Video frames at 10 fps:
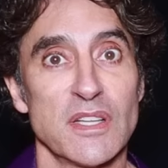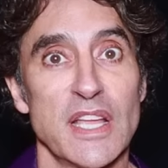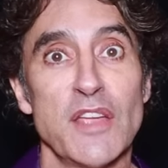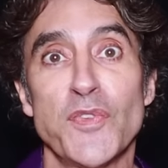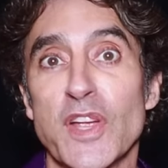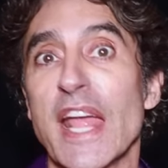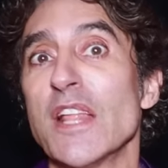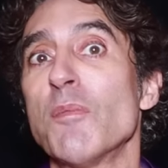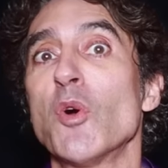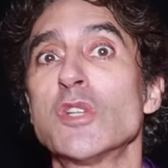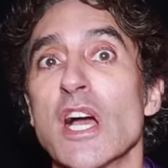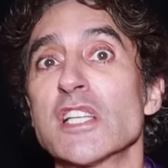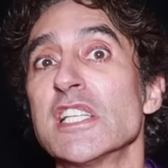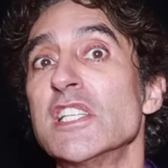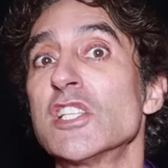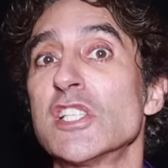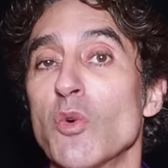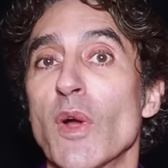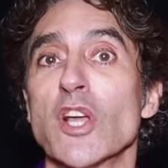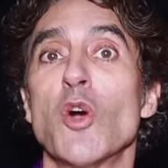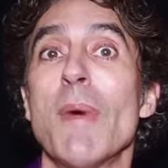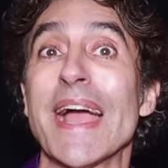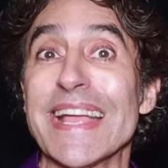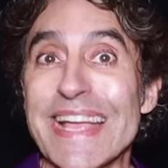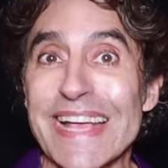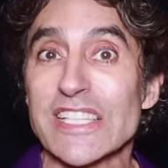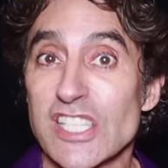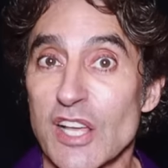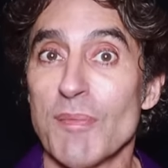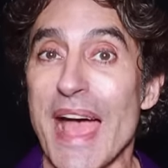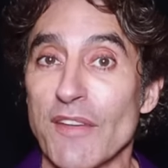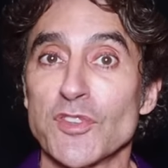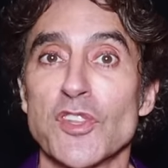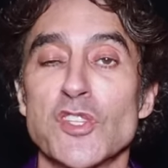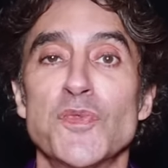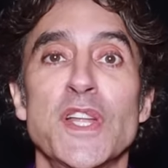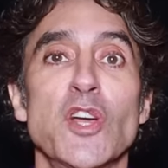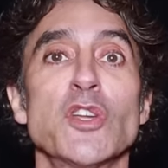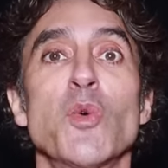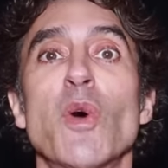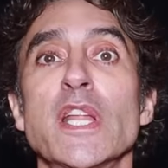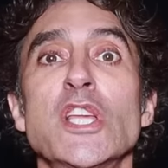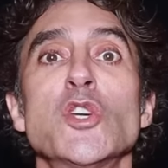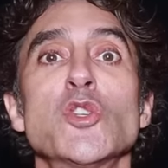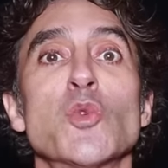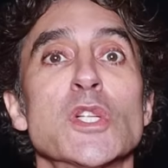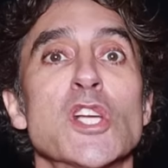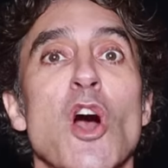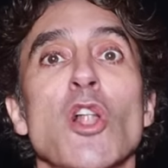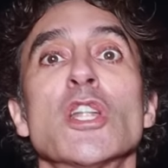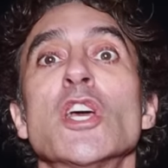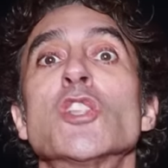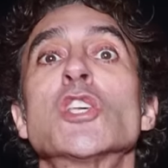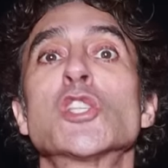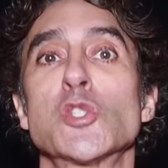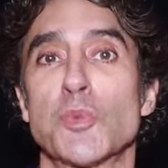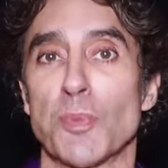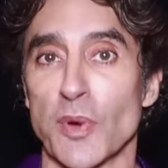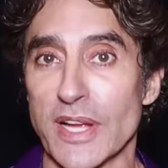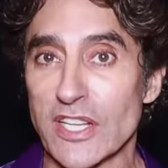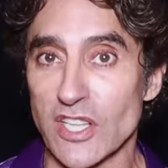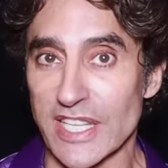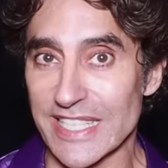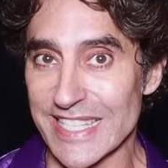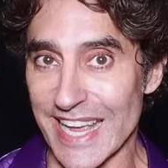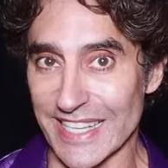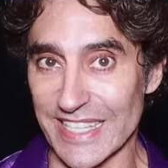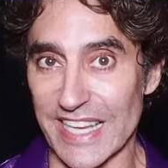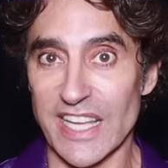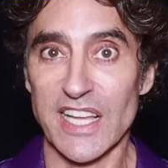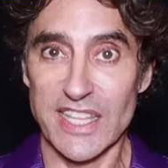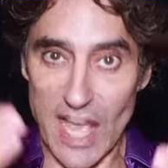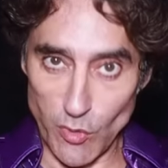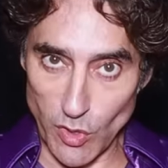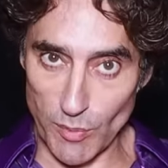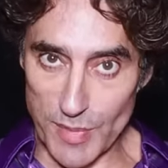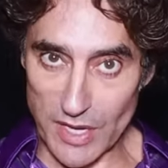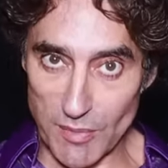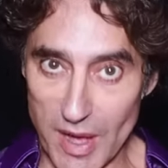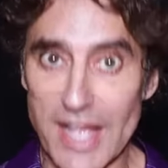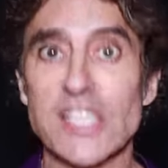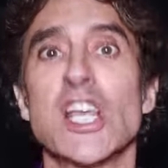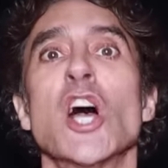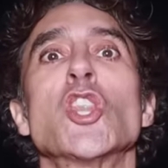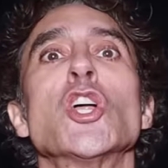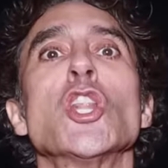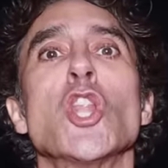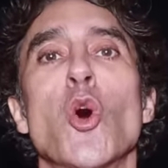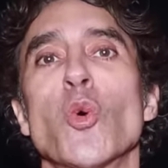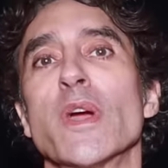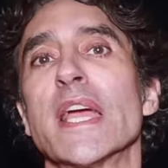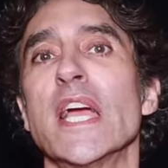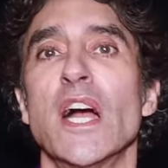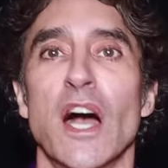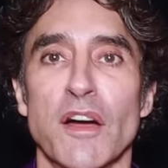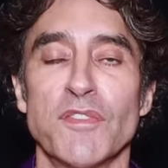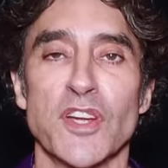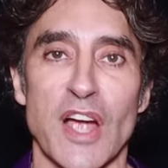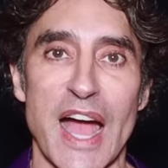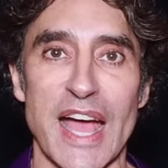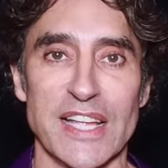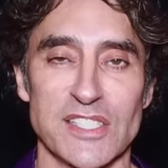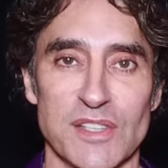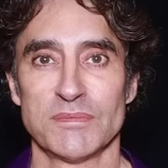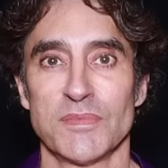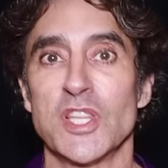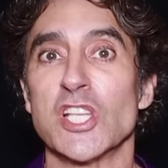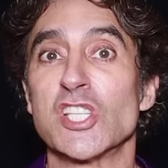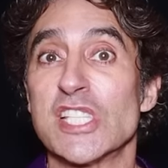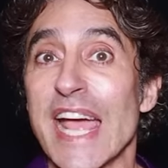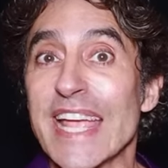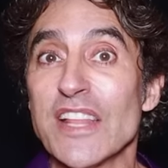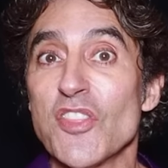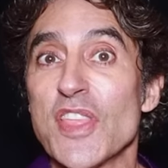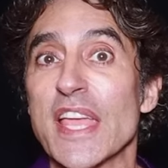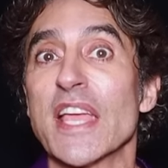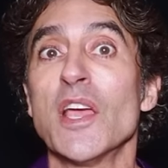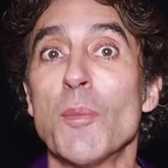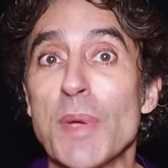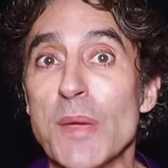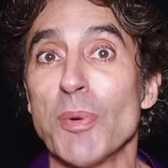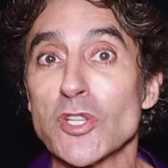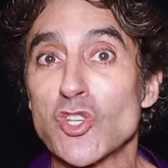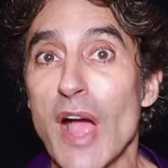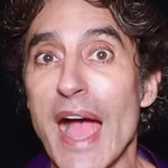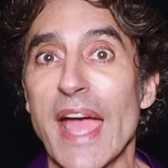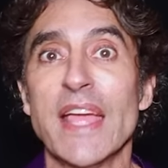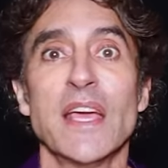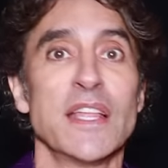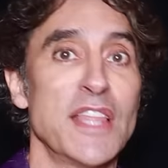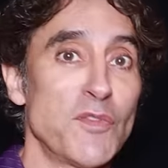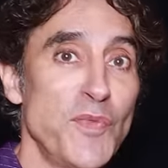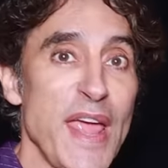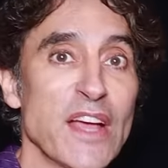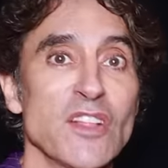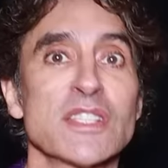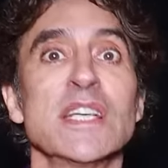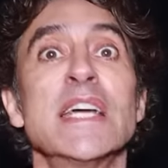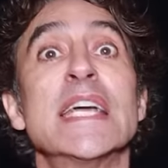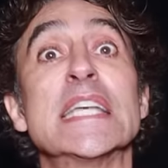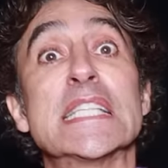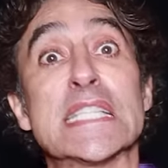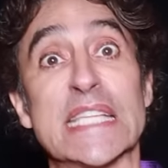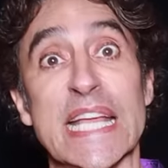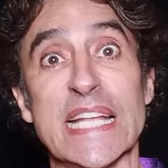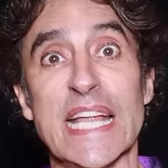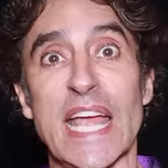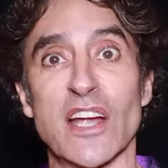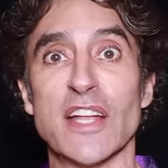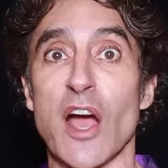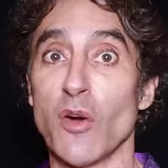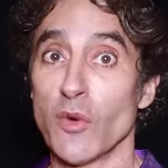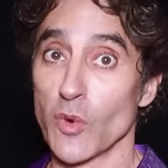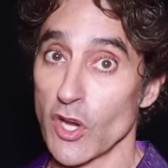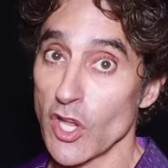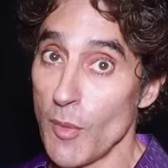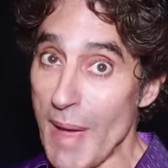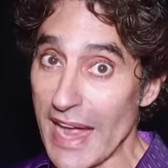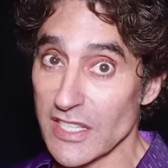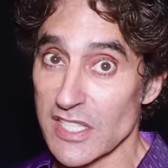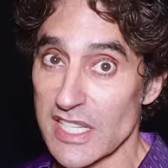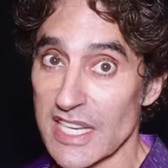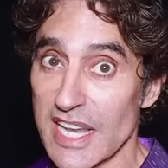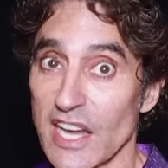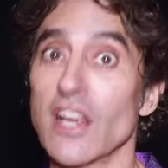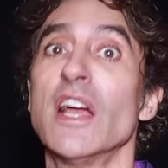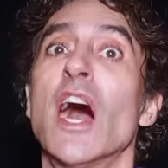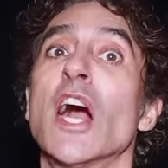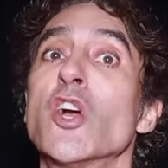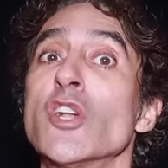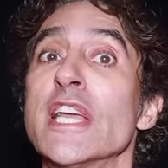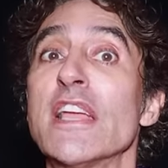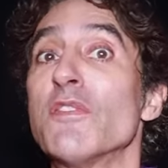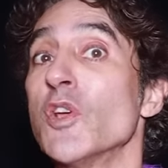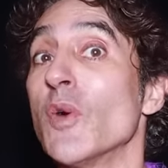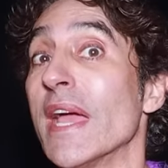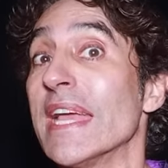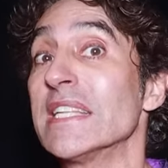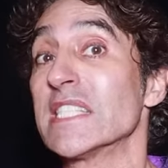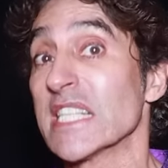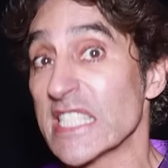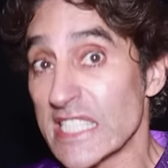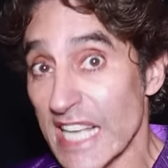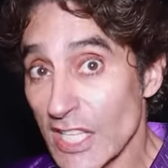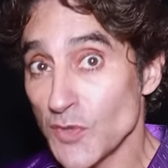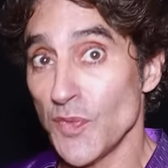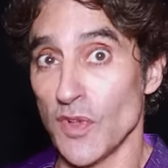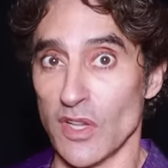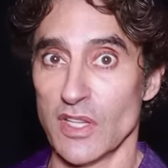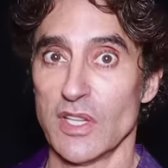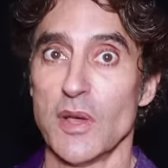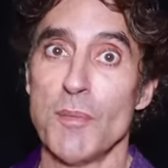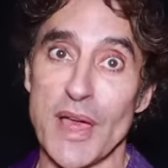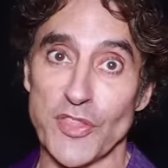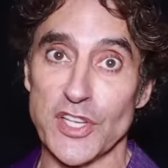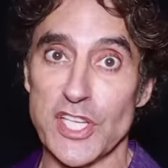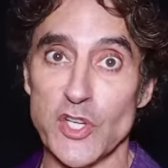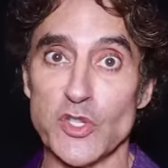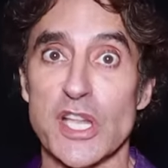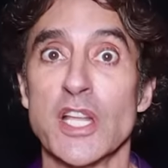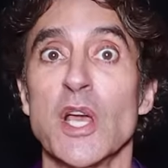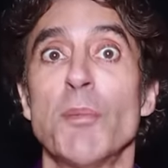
If you're getting Botox and you still want to go back and get some after this video, you want to use what's called the sprinkling technique. That will minimize the lowering of your eyes. The second thing people try that fails is skincare. Now, we're gonna go back to skincare. I'm gonna give you a successful method to use it.